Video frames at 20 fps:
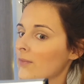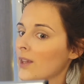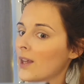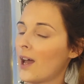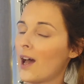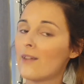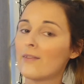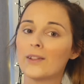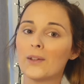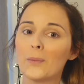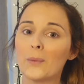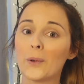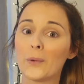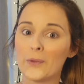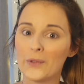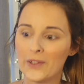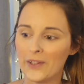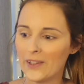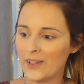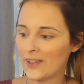having the
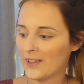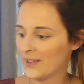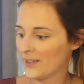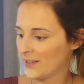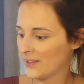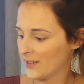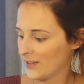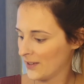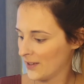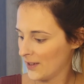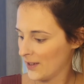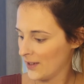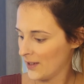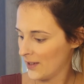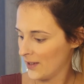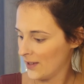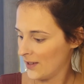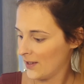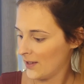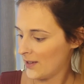bronzer there.
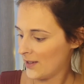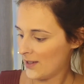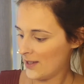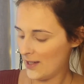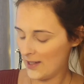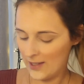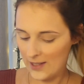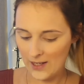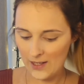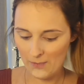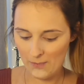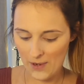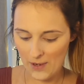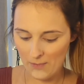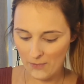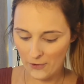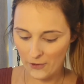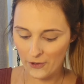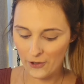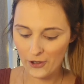So let's get the big
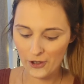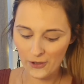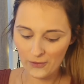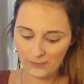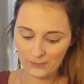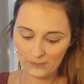brush